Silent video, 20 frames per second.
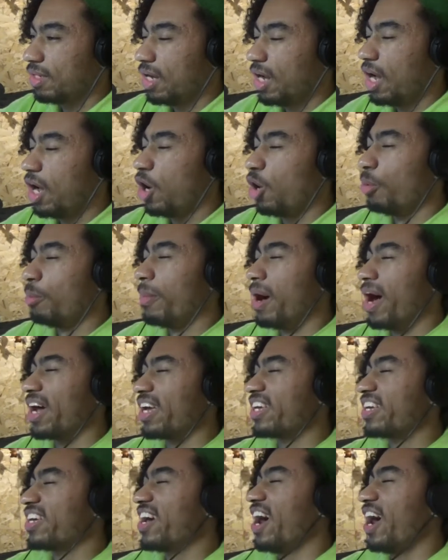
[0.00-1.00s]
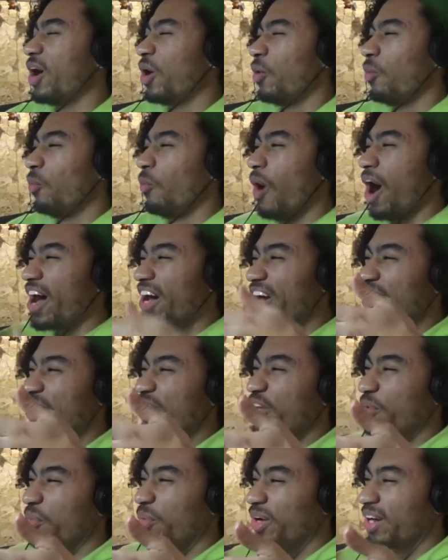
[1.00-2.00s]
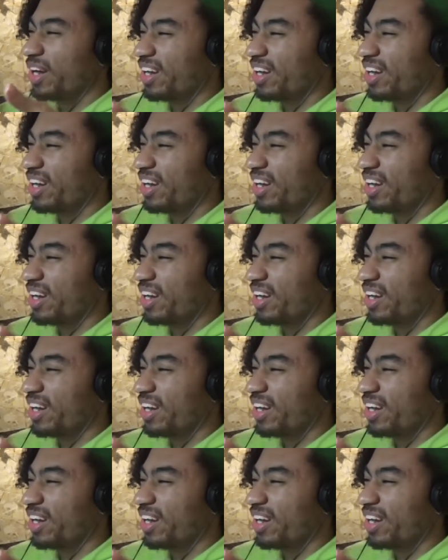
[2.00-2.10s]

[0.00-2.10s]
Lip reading: Oh my god. Why are you...